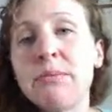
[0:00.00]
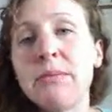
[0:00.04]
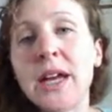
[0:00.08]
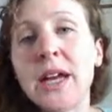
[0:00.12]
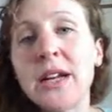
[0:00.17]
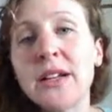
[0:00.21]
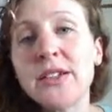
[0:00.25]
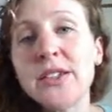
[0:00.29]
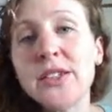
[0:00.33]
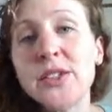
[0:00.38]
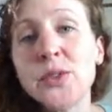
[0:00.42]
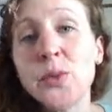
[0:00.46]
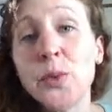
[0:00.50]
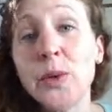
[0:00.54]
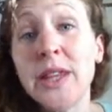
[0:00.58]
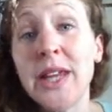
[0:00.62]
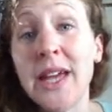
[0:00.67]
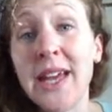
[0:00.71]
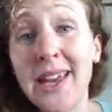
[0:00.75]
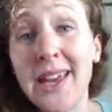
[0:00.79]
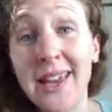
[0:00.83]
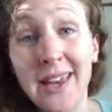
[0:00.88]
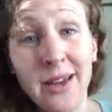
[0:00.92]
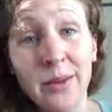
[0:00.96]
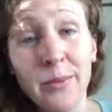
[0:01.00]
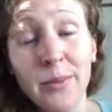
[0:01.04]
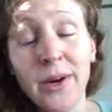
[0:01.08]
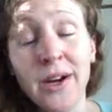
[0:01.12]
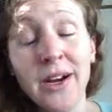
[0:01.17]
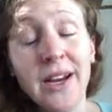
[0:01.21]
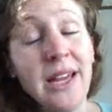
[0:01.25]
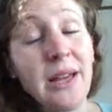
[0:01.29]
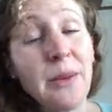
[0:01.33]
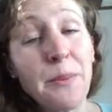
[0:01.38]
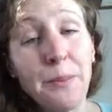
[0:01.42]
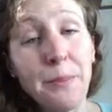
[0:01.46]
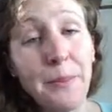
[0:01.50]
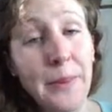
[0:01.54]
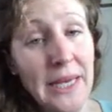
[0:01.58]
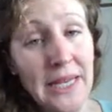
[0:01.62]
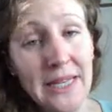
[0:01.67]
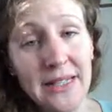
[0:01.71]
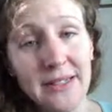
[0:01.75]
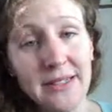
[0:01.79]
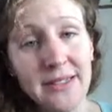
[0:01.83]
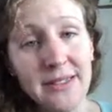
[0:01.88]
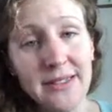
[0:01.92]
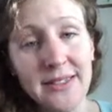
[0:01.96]
metals with a hammer, it
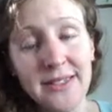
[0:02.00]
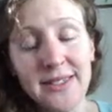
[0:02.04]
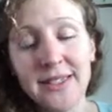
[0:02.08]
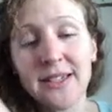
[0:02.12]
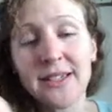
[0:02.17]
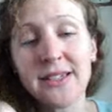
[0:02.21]
bends.